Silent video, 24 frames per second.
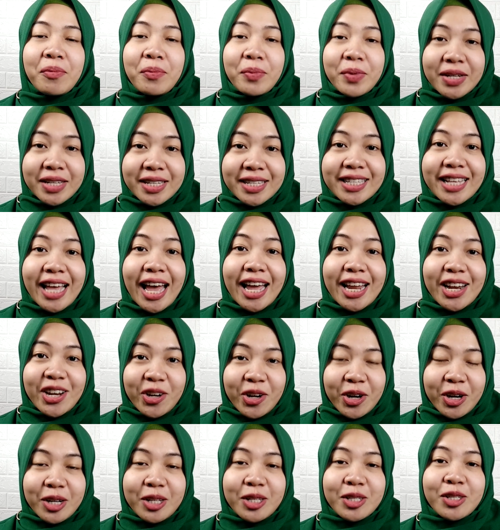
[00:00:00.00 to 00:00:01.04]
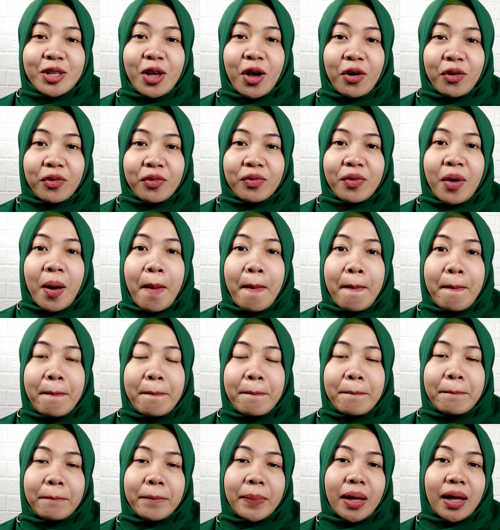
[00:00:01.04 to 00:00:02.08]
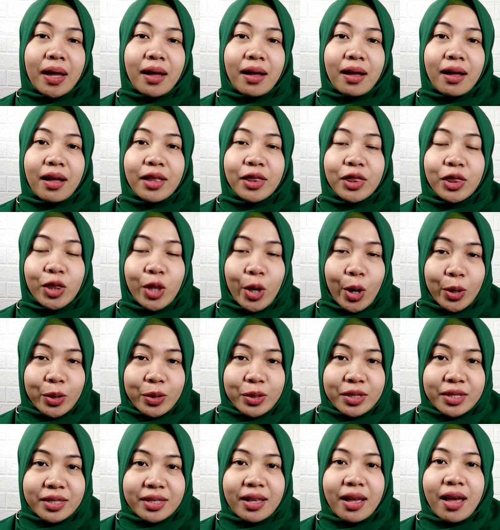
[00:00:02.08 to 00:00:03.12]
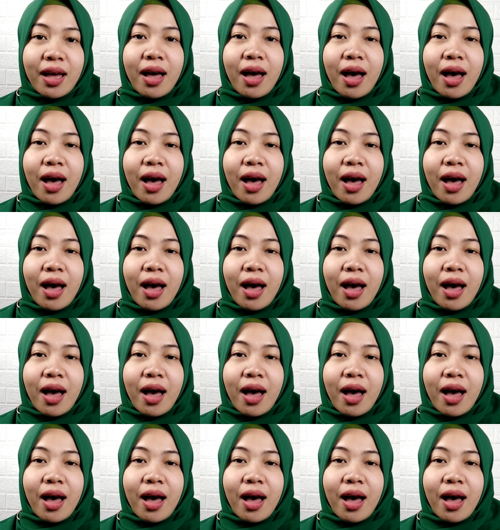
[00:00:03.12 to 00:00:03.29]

presenters of those